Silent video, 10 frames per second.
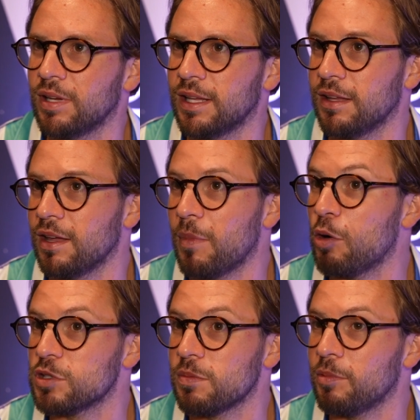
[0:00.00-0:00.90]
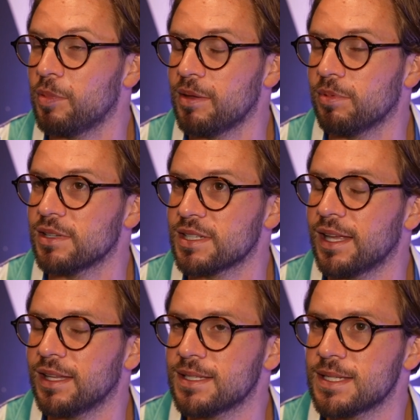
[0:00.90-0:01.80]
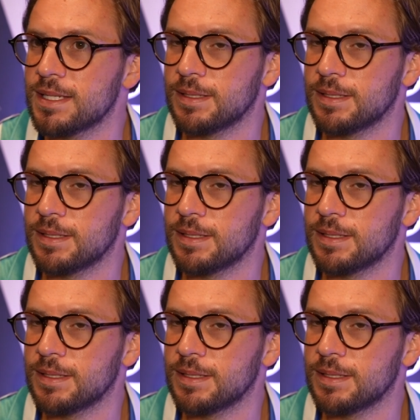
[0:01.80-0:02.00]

that multiple people are saying this.